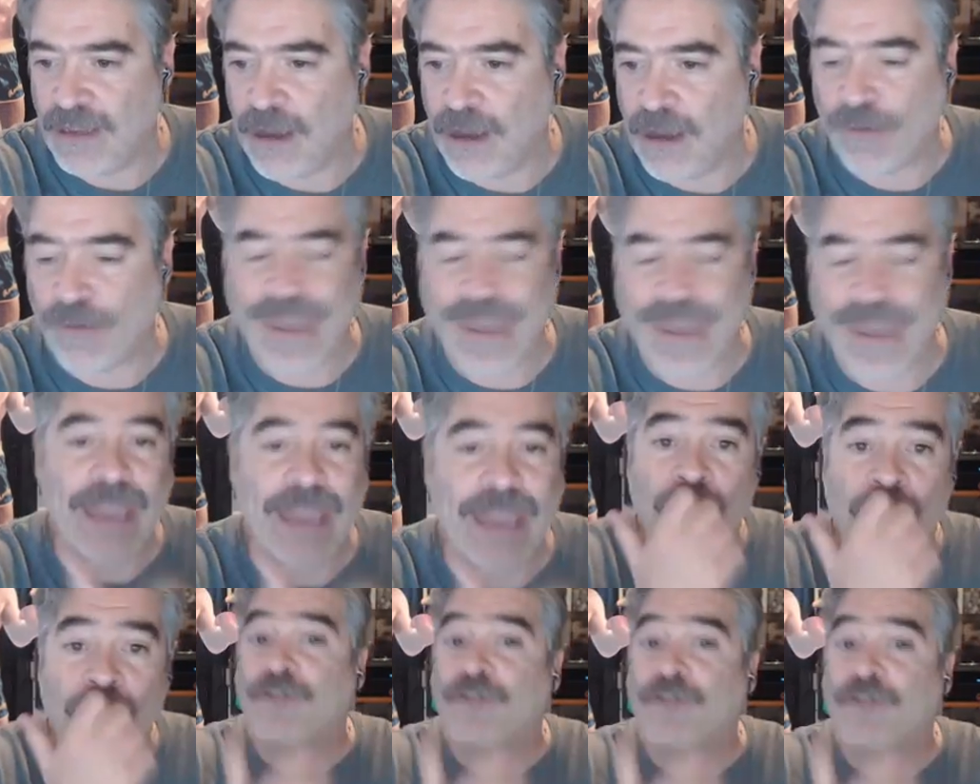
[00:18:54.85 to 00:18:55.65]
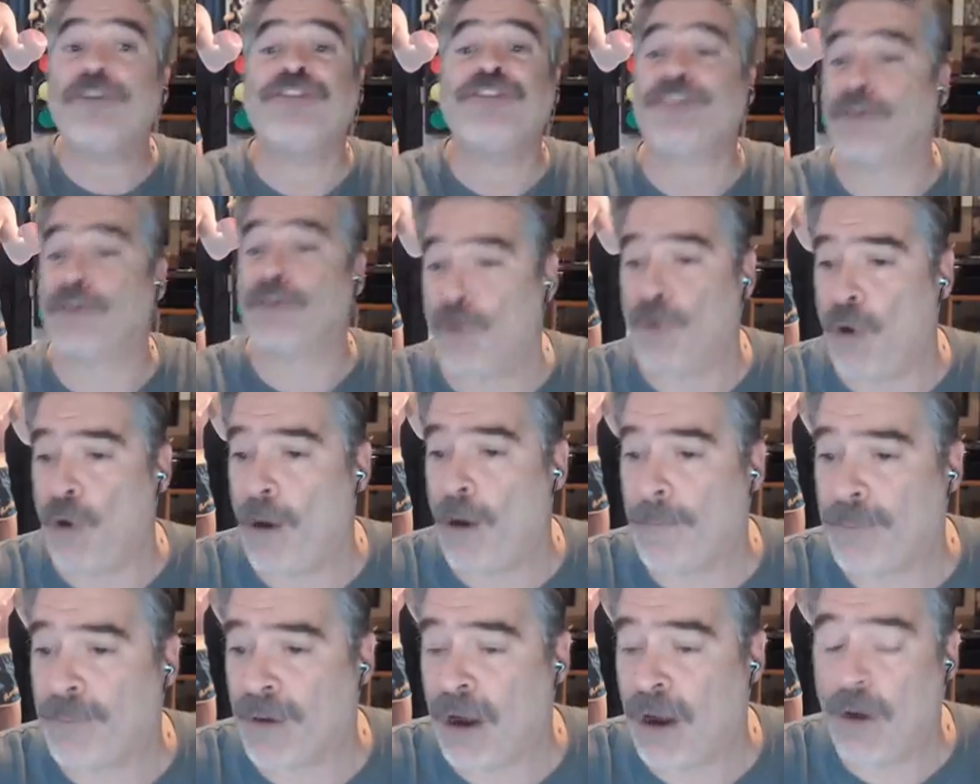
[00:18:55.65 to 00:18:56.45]
Okay, first of
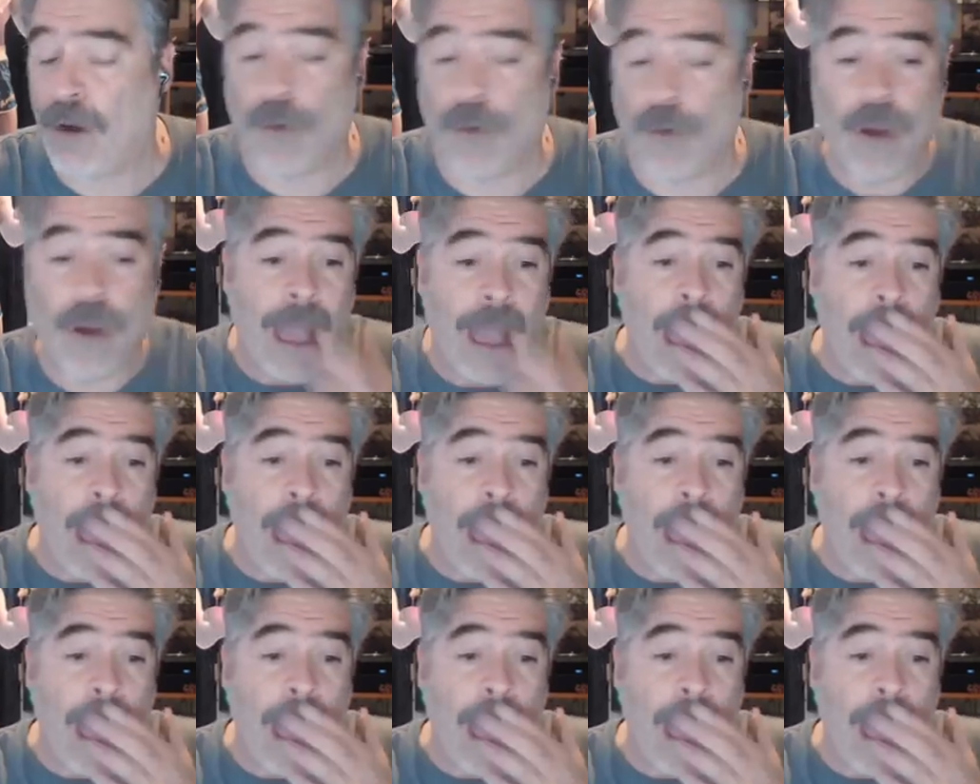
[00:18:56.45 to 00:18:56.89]
all, bro.